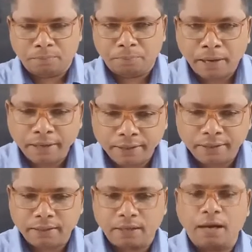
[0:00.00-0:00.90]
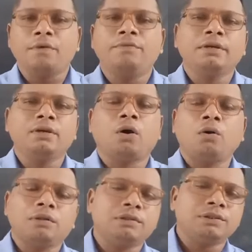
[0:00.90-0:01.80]
by having all
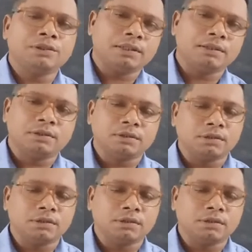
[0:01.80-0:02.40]
these things,